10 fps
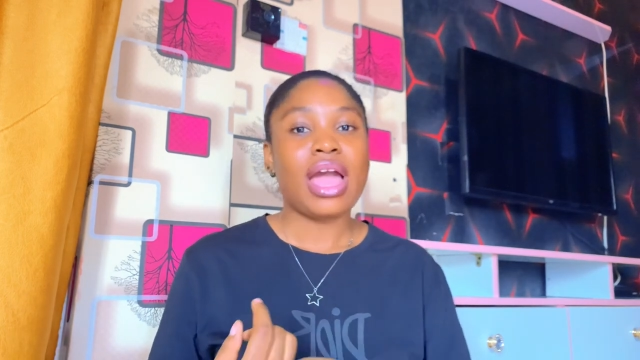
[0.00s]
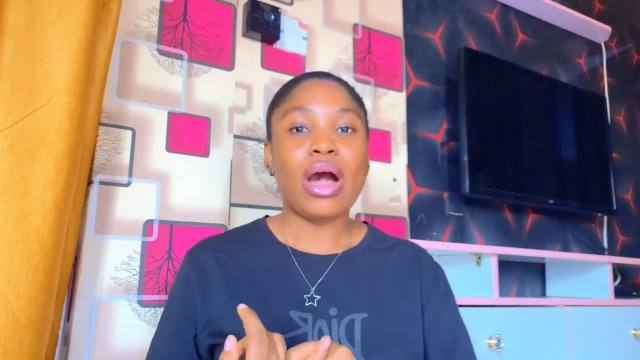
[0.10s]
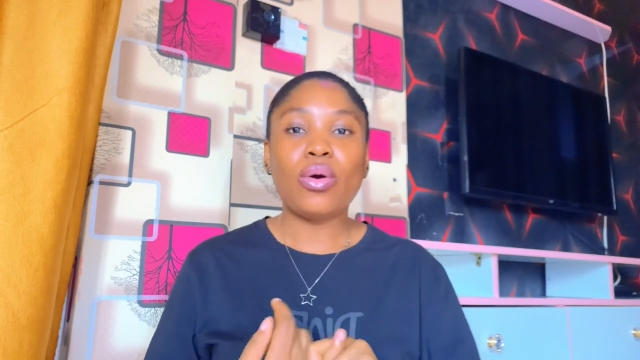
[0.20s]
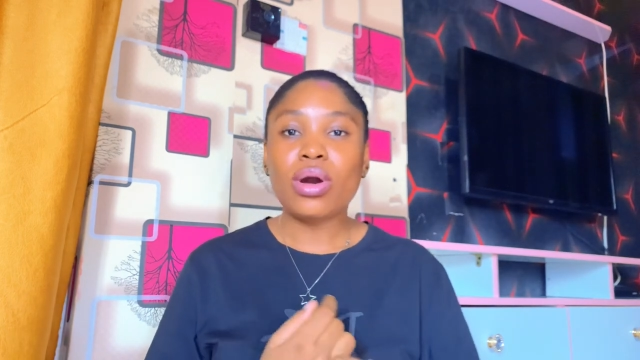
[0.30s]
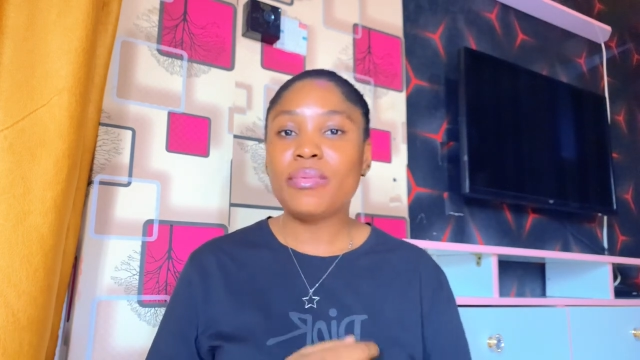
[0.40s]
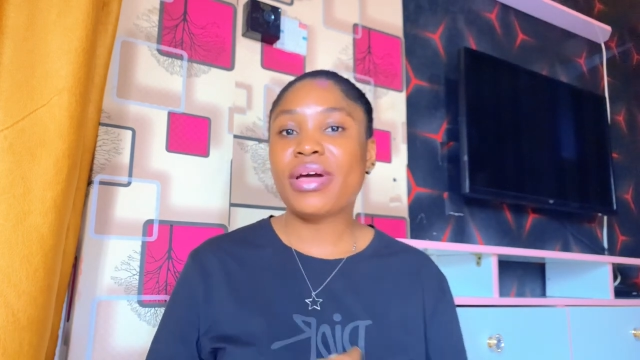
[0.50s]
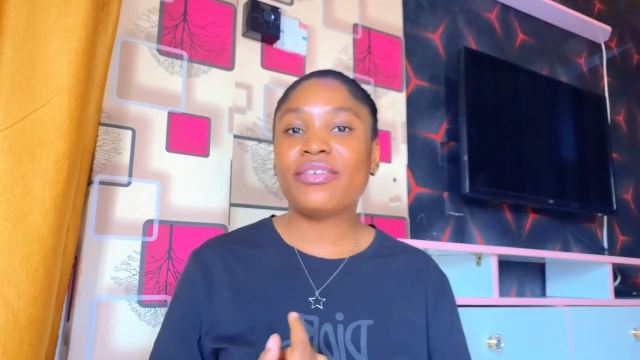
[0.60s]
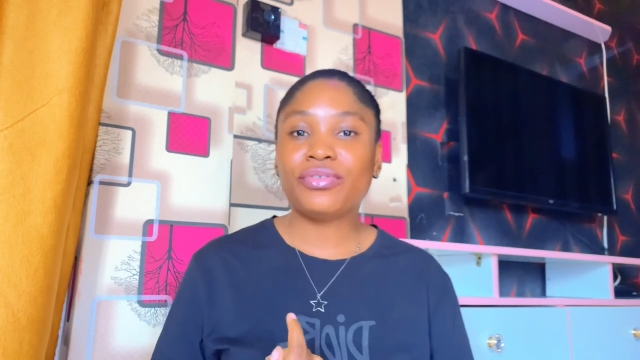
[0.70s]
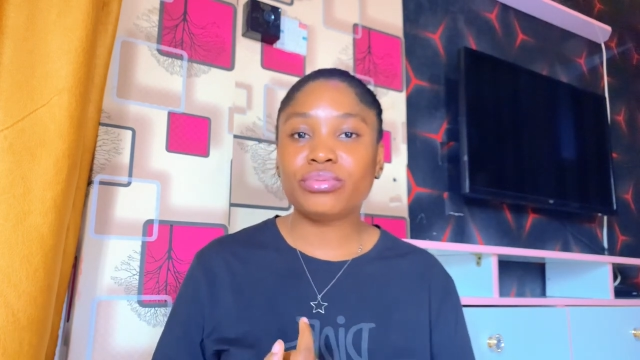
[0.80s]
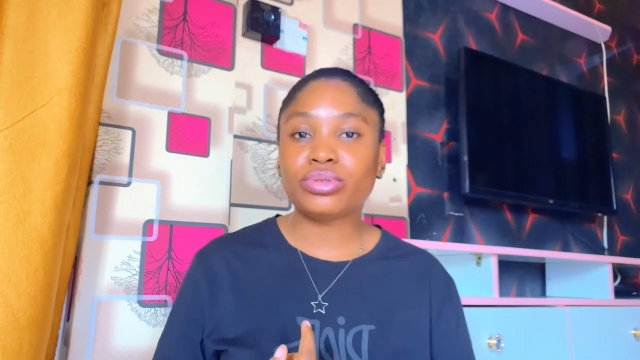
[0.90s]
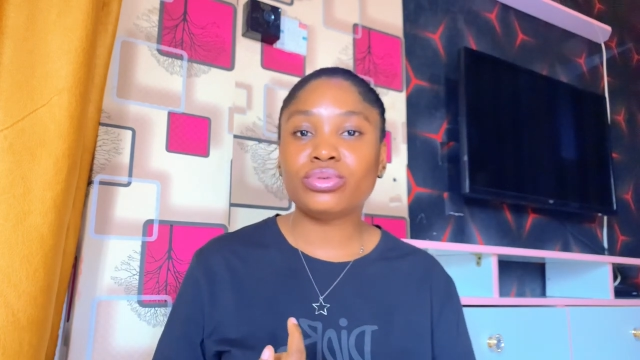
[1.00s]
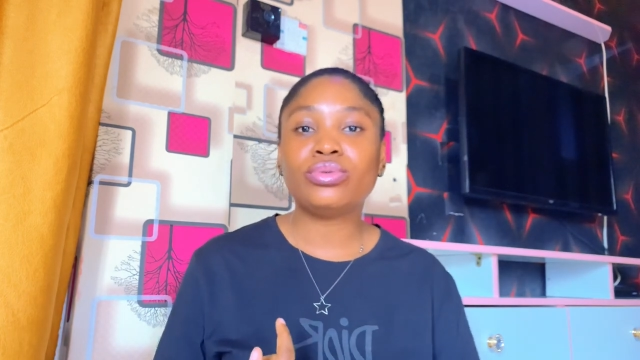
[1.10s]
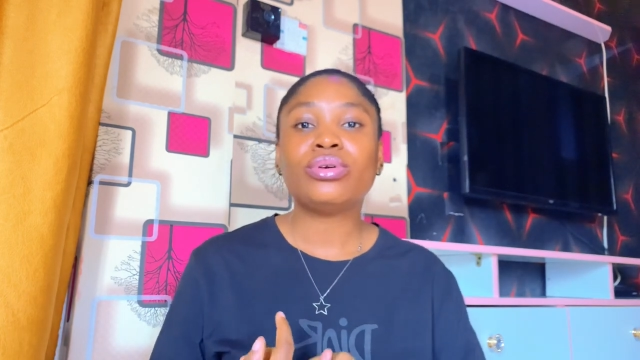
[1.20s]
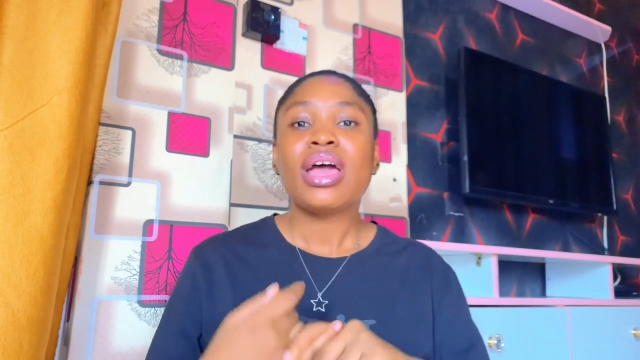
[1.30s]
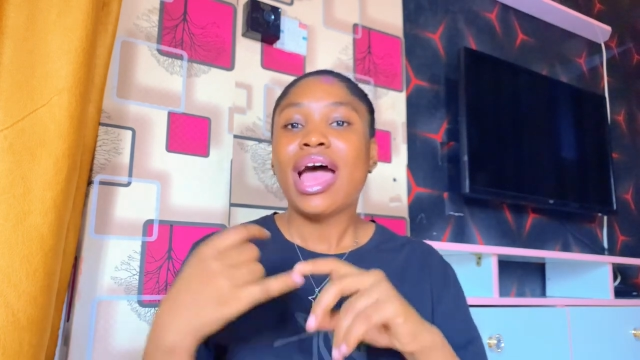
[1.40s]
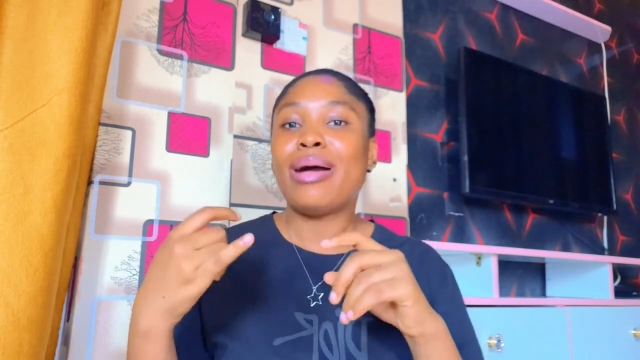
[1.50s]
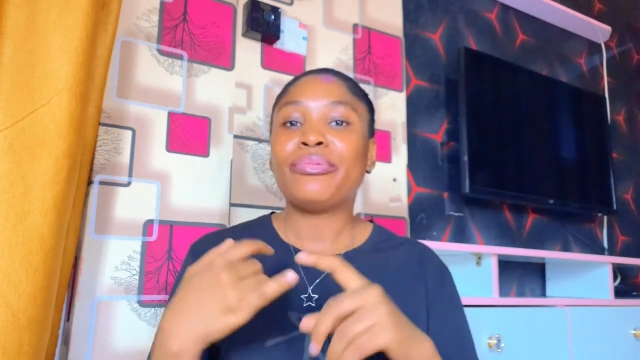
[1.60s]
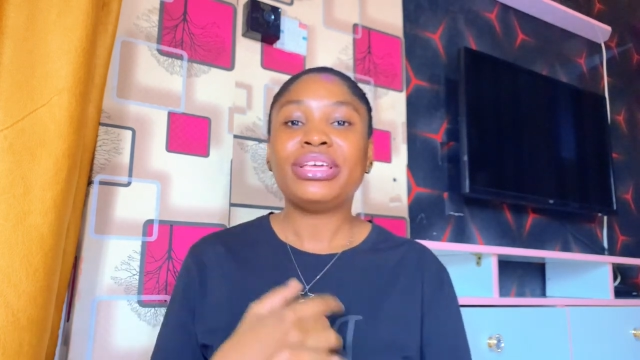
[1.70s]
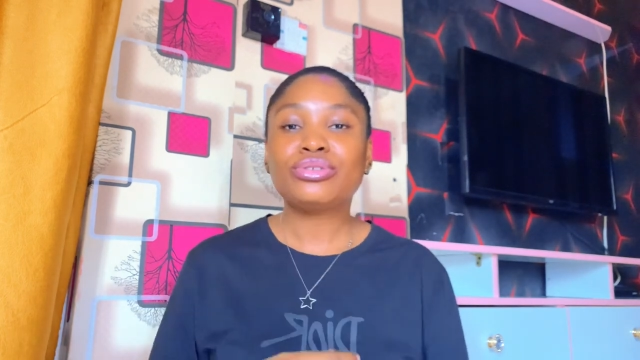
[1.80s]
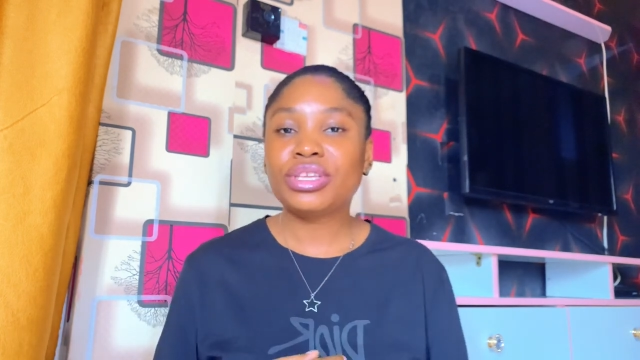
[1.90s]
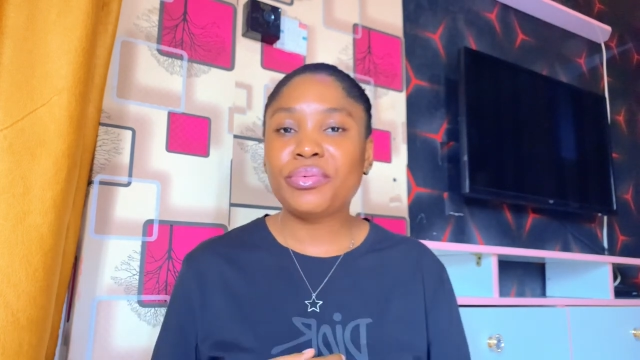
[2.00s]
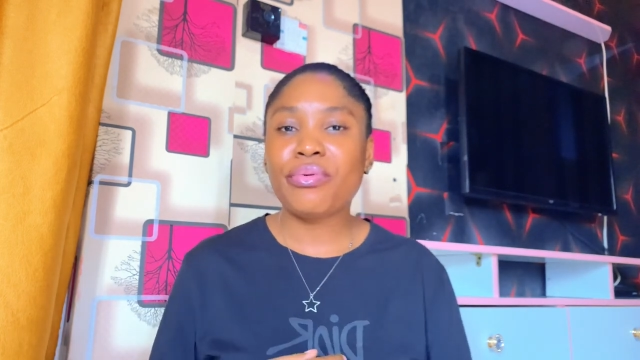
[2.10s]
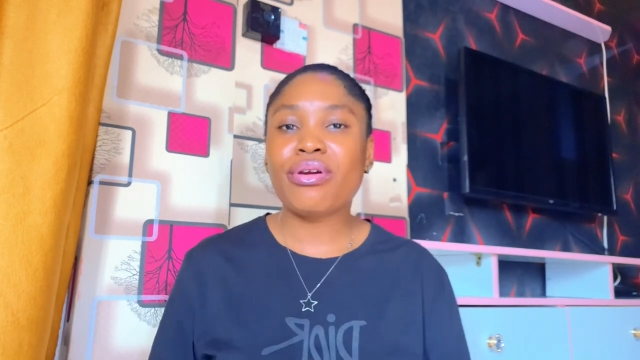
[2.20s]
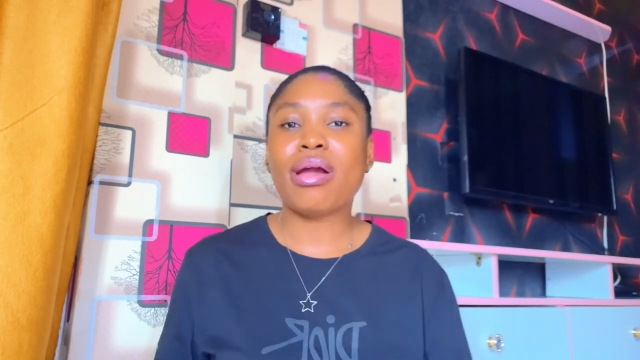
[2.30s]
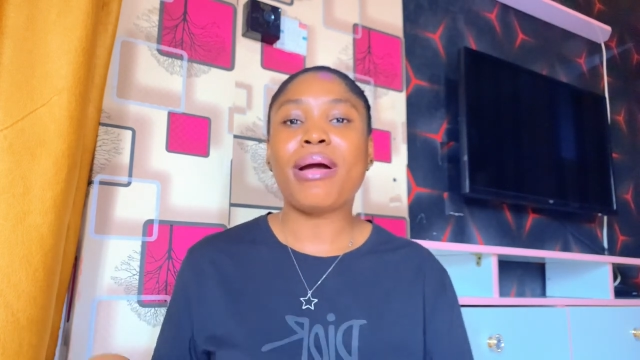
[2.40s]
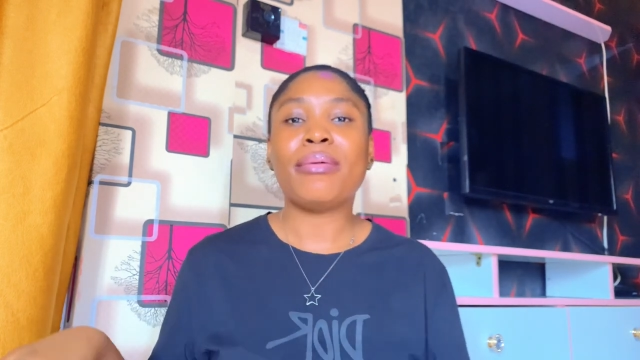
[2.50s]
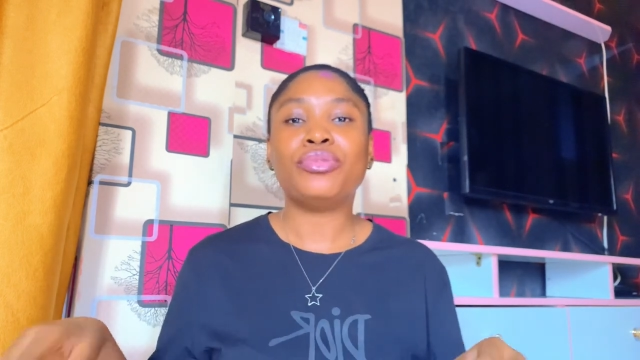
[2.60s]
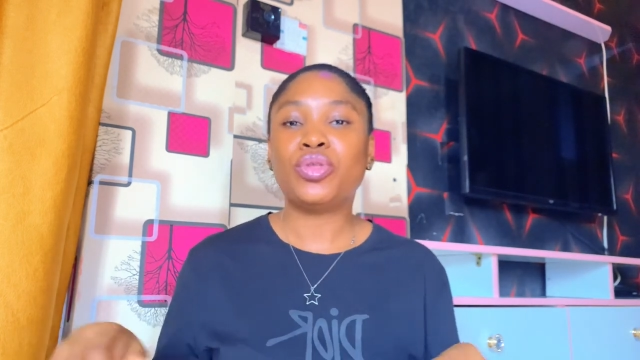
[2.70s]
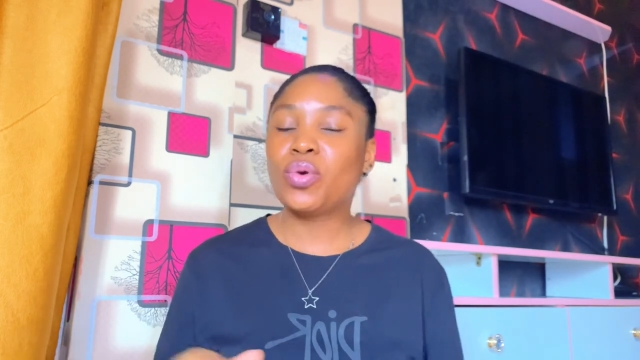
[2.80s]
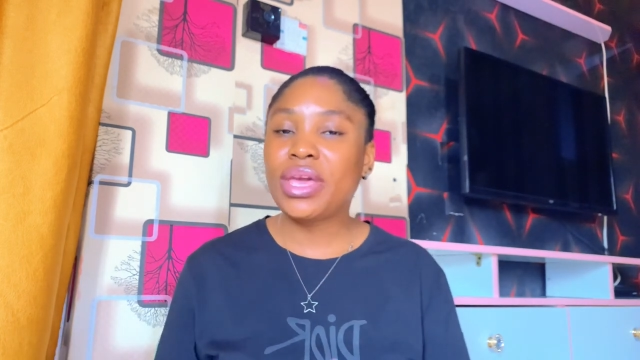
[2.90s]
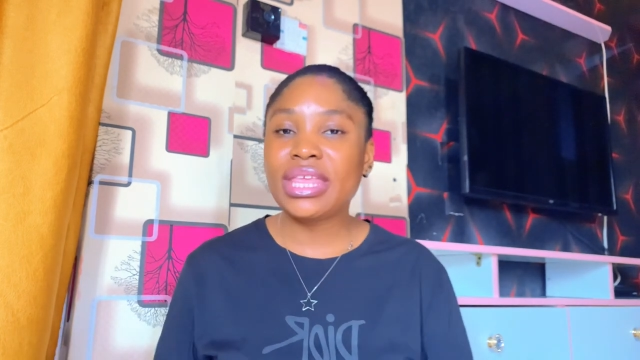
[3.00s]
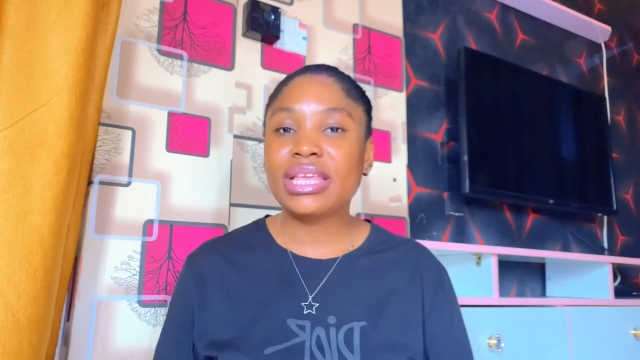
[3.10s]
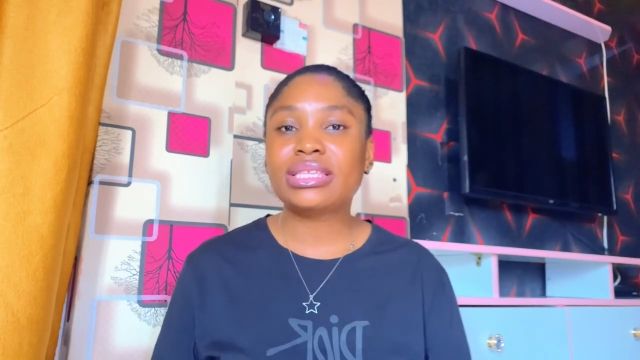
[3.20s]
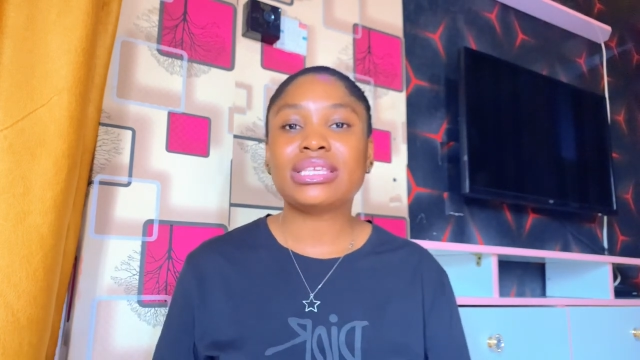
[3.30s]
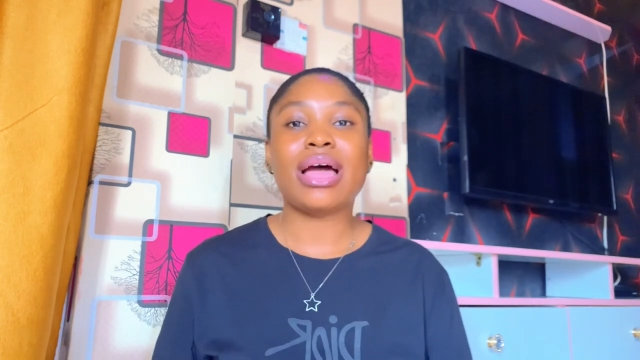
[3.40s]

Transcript: I'll come back from school, I'm into the program, I'm doing it,